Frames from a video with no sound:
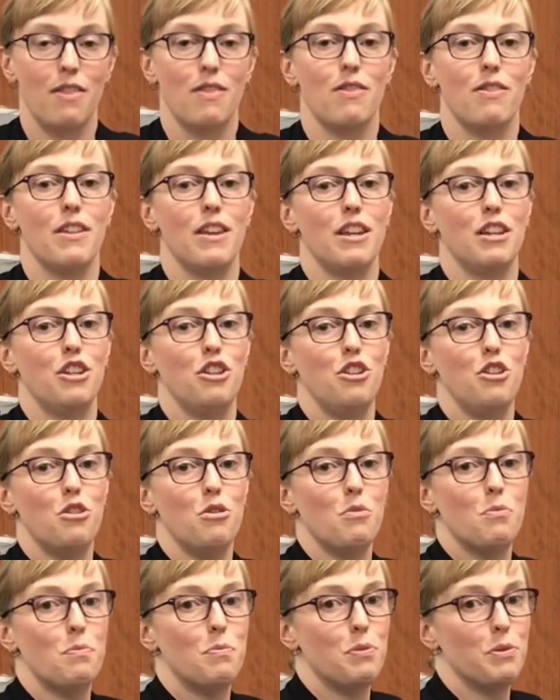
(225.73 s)
Then
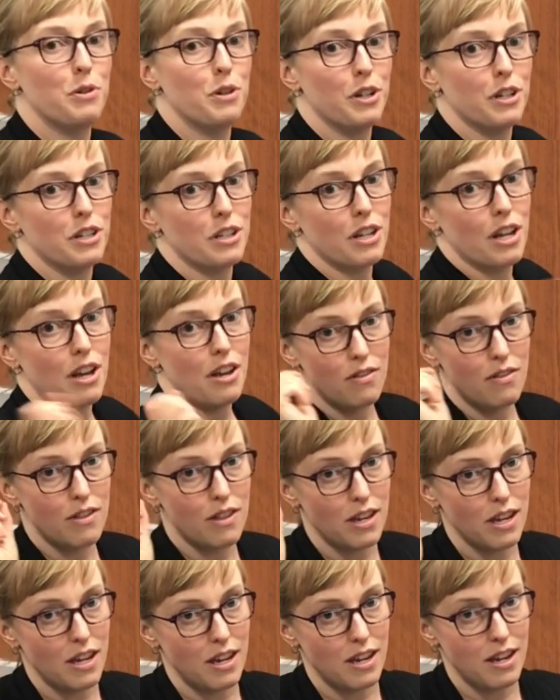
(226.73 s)
you put
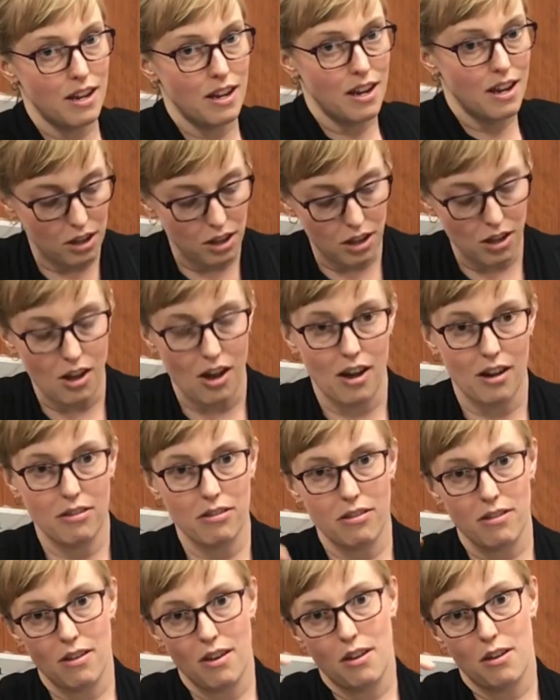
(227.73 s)
the
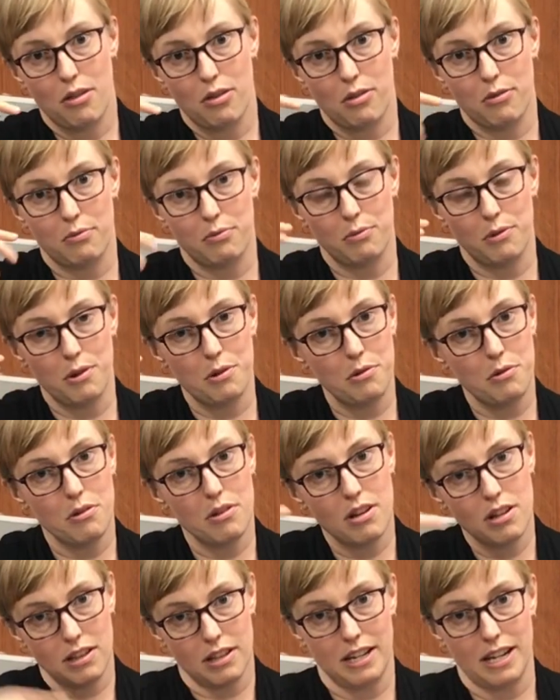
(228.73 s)
cloth through
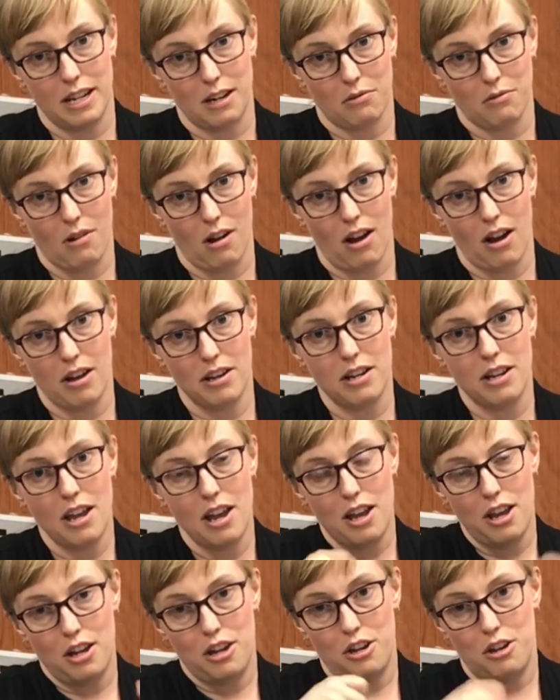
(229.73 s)
the cleaning rod.
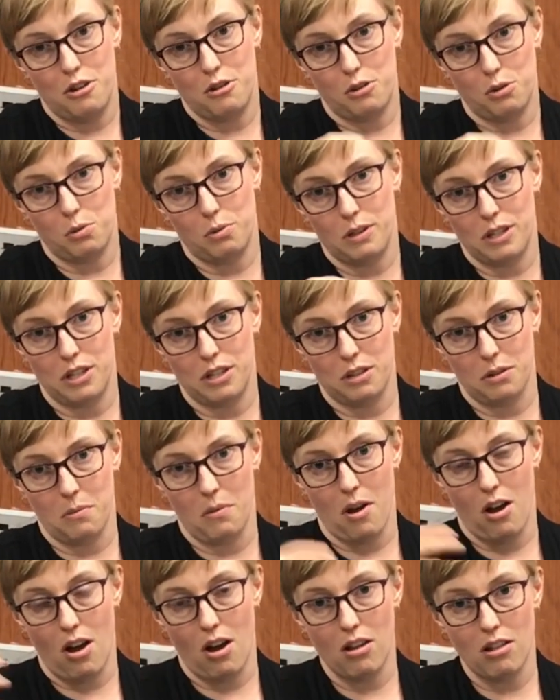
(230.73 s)
You twist
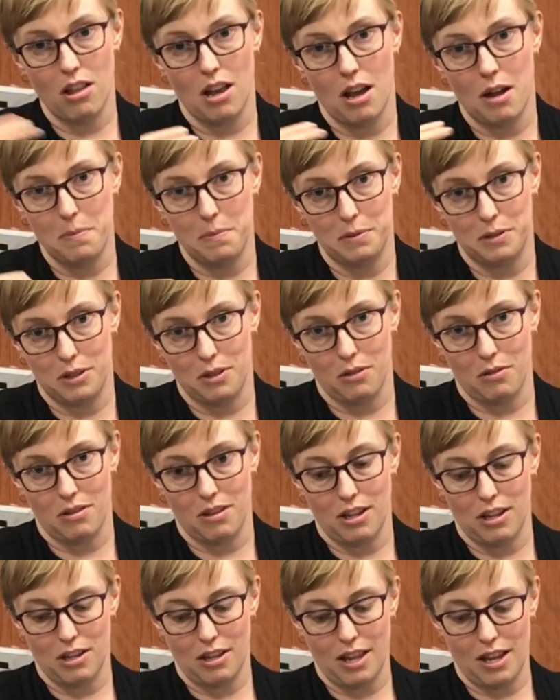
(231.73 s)
them all up so
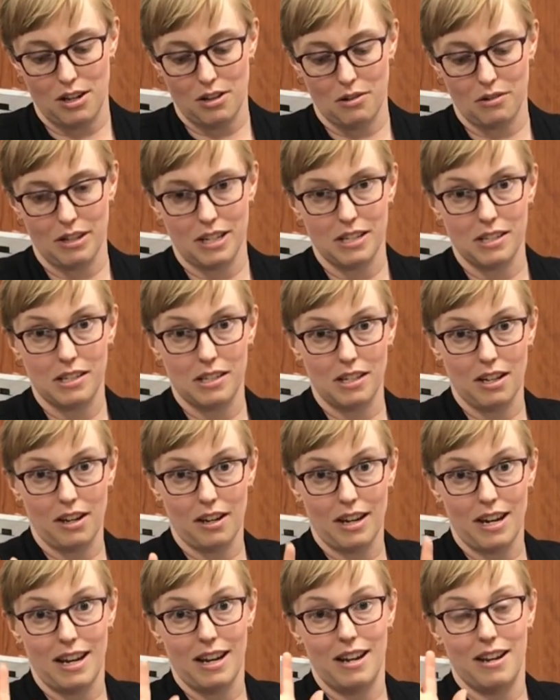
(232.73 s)
that they don't get
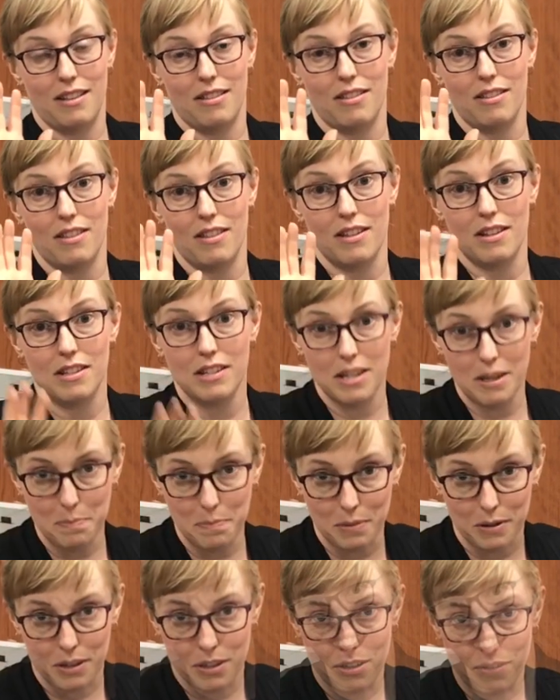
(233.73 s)
stuck in the
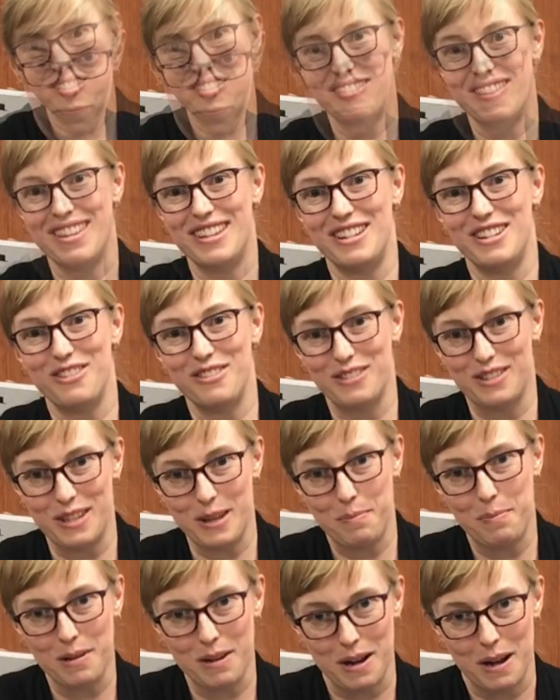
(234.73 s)
zipper. And then you
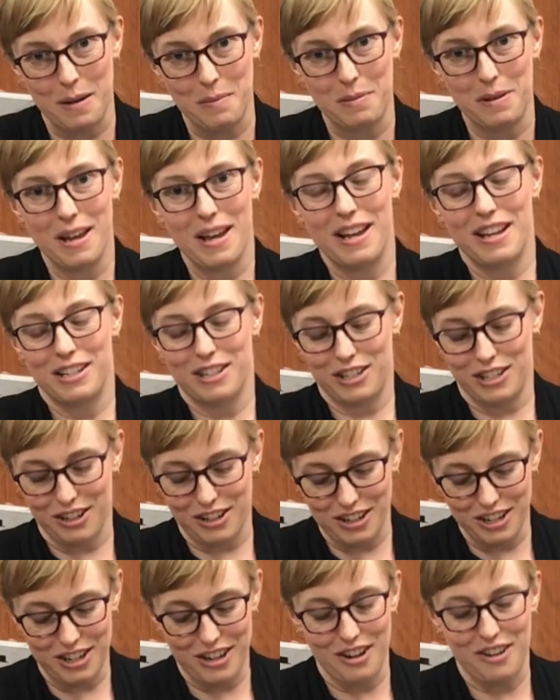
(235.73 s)
zip it up,
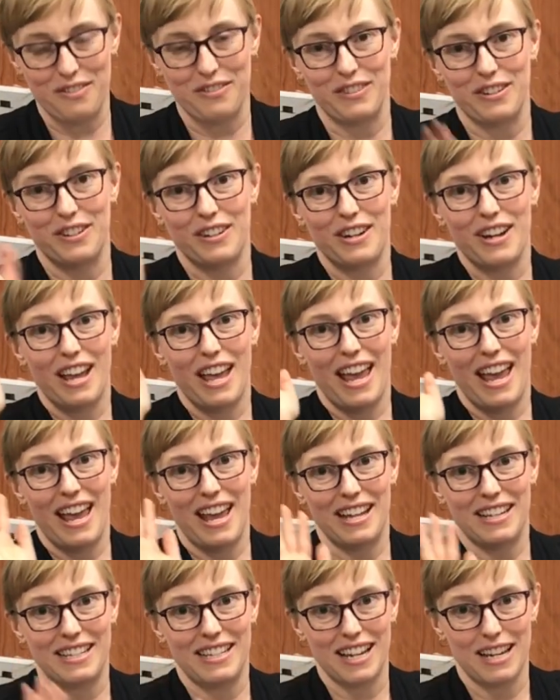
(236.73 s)
turn it over,
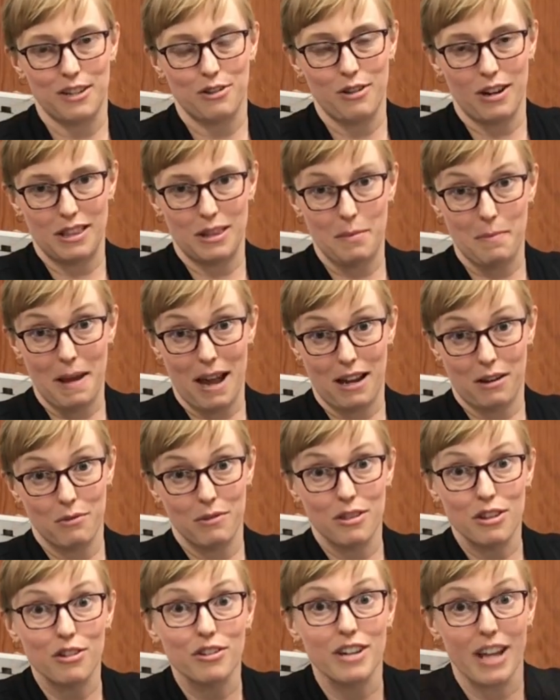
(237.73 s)
and decorate the back
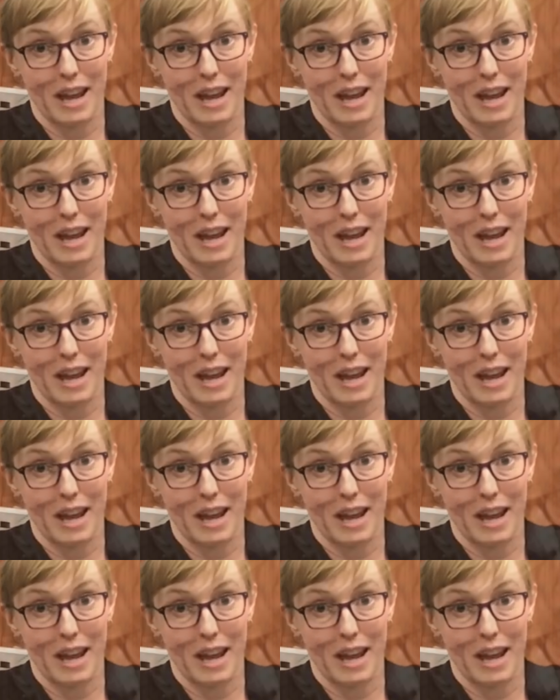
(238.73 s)
with your